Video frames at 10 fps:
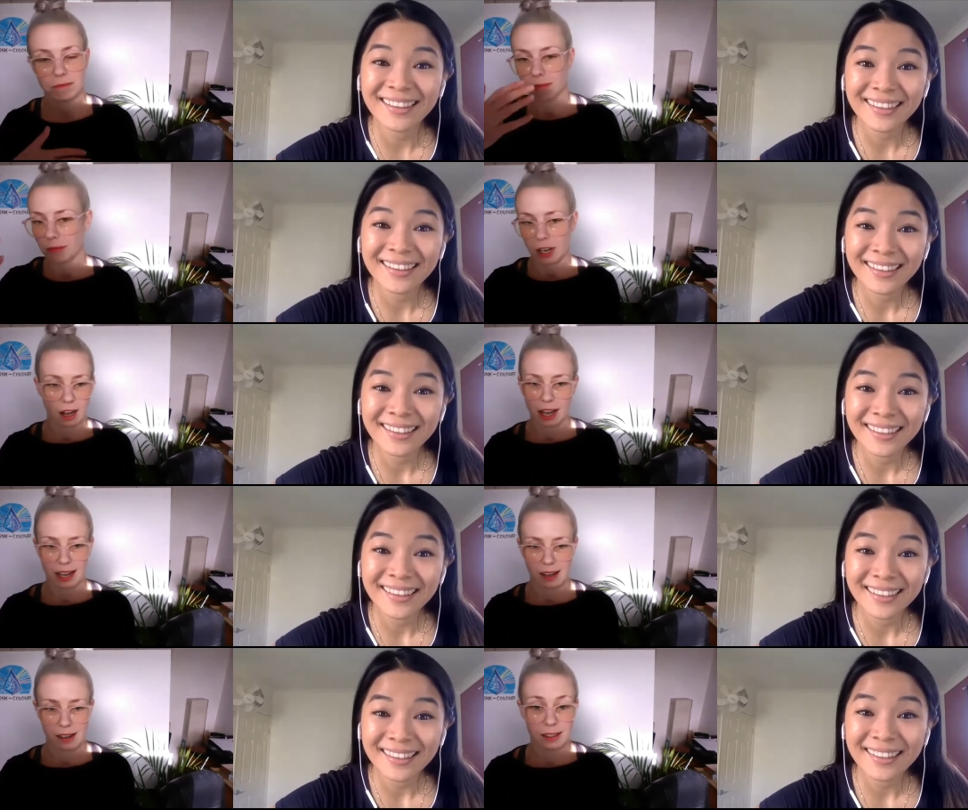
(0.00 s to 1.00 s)

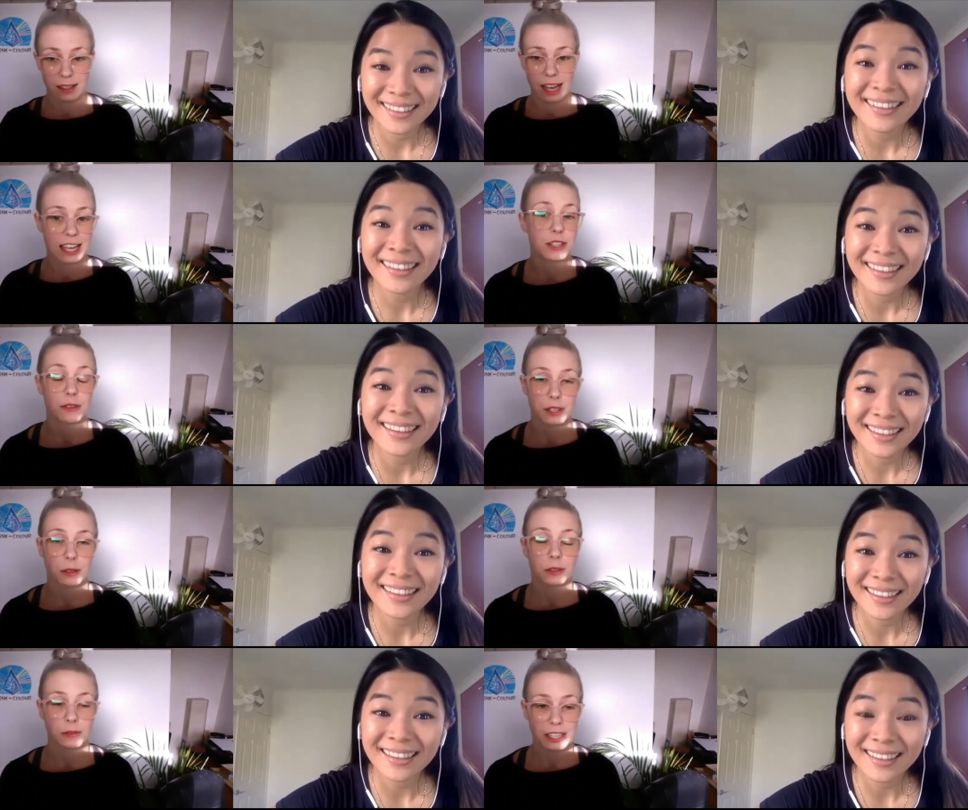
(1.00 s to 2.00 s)
Speaker 1: higher as a result
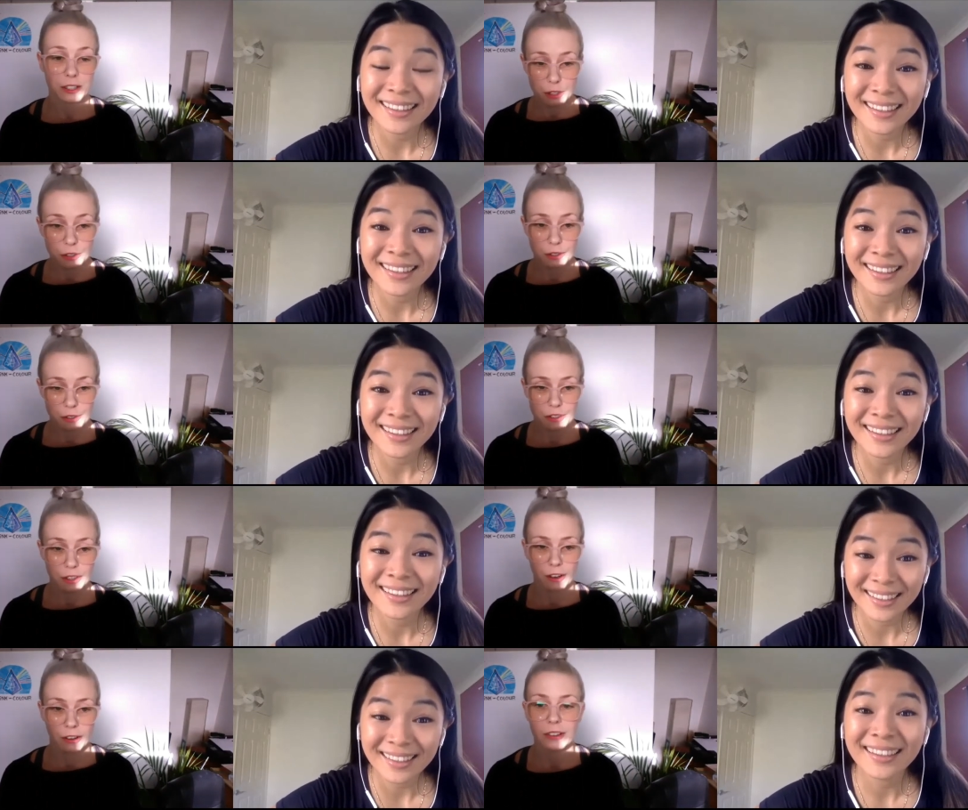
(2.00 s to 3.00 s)
of that too. So
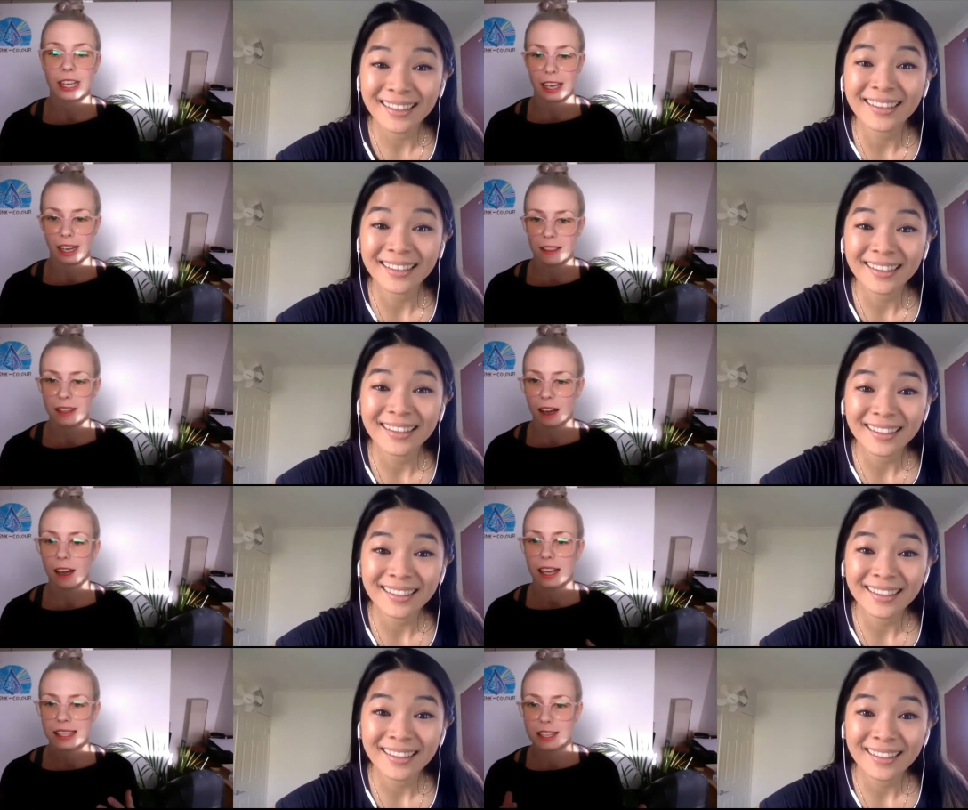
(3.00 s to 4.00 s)
yeah, I think
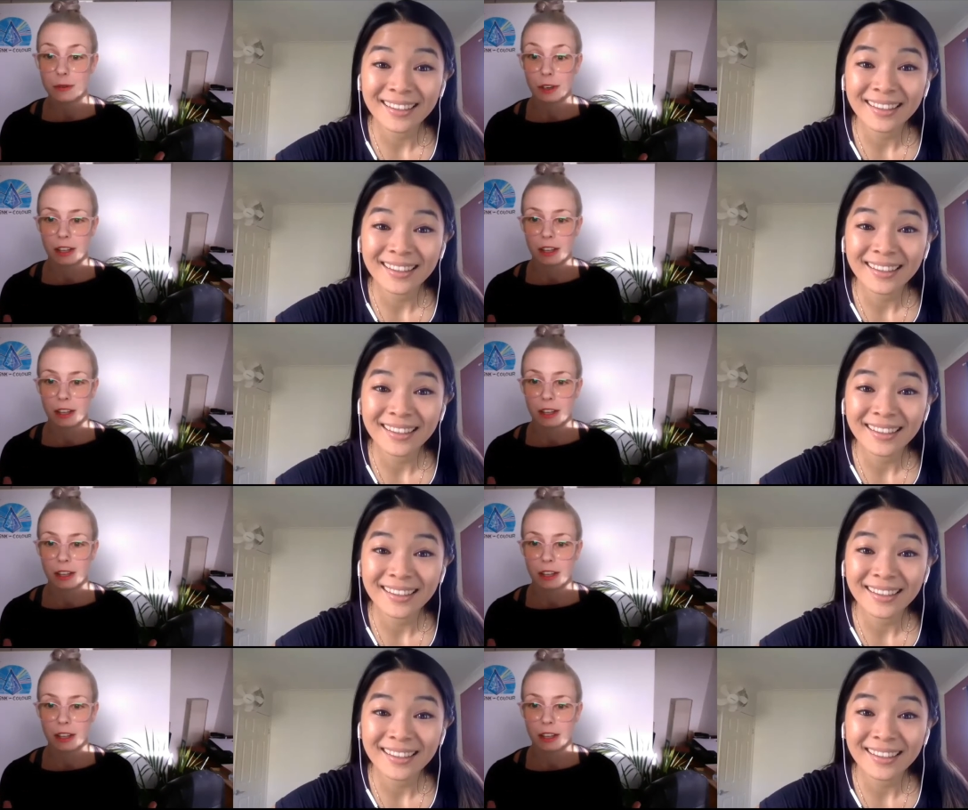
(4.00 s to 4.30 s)
identify the